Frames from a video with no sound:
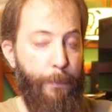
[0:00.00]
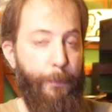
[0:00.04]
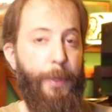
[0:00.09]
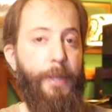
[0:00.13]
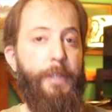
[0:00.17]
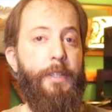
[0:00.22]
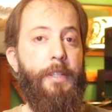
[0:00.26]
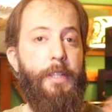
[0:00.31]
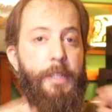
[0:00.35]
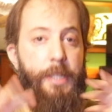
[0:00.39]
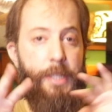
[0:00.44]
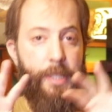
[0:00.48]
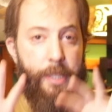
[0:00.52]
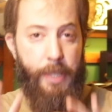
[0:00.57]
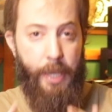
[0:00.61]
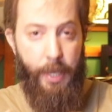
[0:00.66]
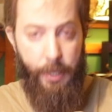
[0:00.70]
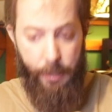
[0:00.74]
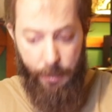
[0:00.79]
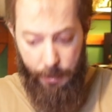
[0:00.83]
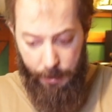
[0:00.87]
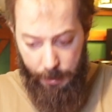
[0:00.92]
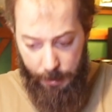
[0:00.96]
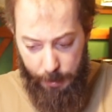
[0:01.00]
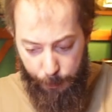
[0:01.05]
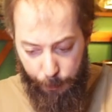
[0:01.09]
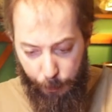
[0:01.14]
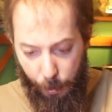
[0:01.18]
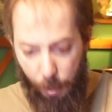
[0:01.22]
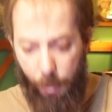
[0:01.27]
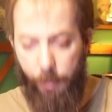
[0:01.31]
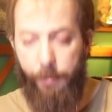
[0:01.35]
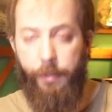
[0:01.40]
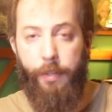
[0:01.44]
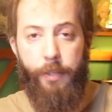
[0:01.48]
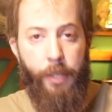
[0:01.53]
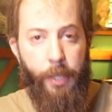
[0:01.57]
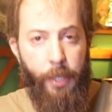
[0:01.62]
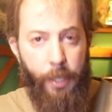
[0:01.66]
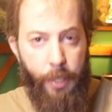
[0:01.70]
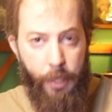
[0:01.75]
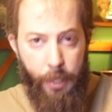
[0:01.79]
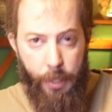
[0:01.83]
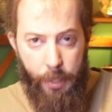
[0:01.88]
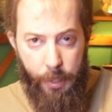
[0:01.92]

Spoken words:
but instead a modern